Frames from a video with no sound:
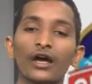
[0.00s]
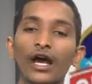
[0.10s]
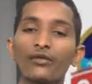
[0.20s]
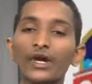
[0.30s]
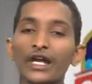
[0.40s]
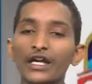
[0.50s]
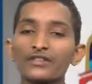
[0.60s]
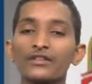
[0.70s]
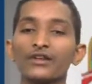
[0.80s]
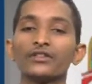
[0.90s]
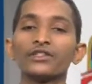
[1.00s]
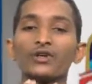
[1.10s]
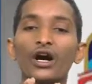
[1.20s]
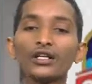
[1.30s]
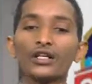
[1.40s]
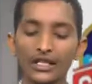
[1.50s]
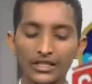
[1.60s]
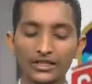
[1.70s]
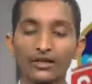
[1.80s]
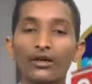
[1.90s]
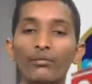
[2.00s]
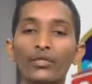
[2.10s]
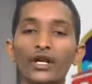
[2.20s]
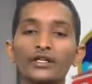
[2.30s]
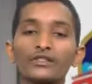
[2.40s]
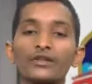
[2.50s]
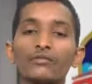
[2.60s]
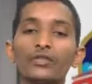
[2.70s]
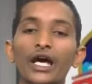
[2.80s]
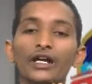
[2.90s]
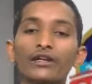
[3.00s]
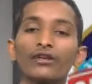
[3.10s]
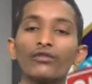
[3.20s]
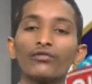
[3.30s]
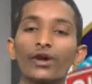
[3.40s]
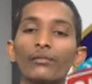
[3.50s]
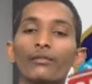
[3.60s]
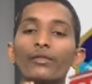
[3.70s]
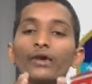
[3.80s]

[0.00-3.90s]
and whereas these arteries brings blood from